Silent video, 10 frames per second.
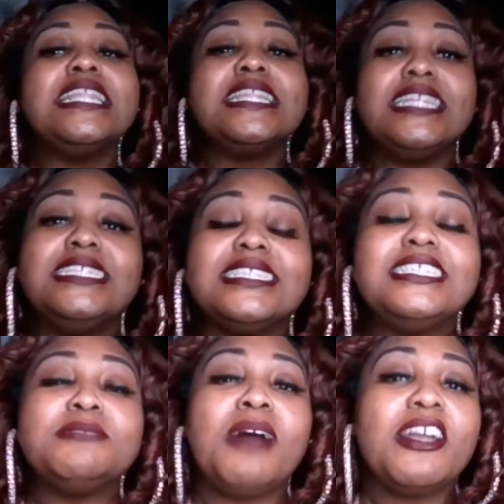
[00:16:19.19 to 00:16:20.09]
This
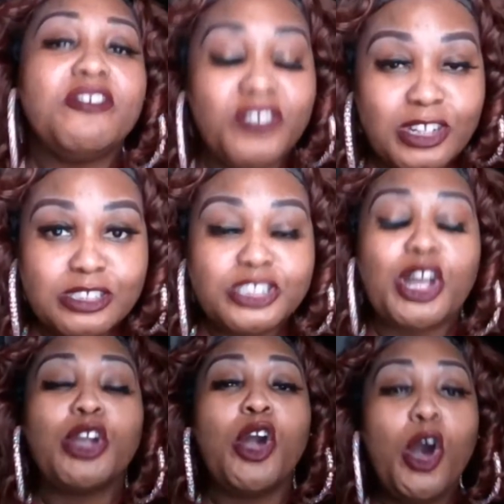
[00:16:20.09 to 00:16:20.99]
is my first
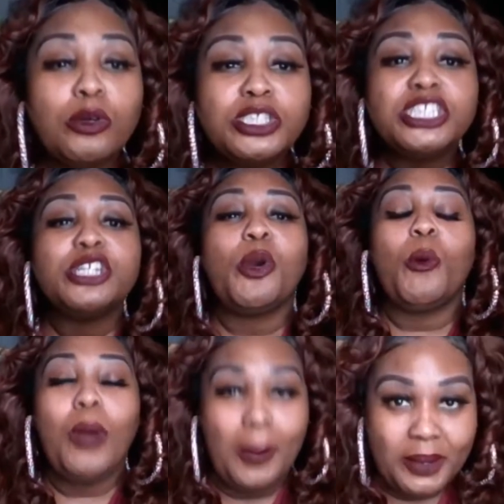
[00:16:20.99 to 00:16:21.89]
coaching
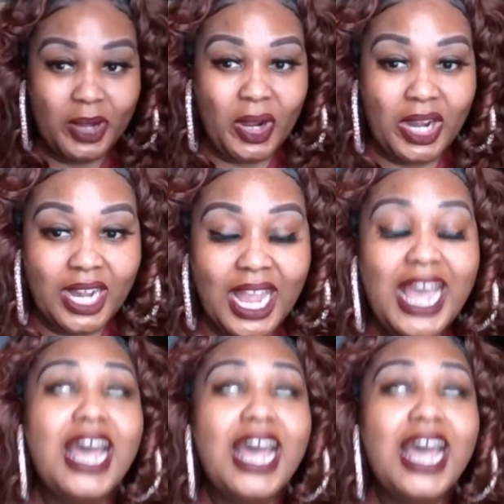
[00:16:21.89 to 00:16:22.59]
webinar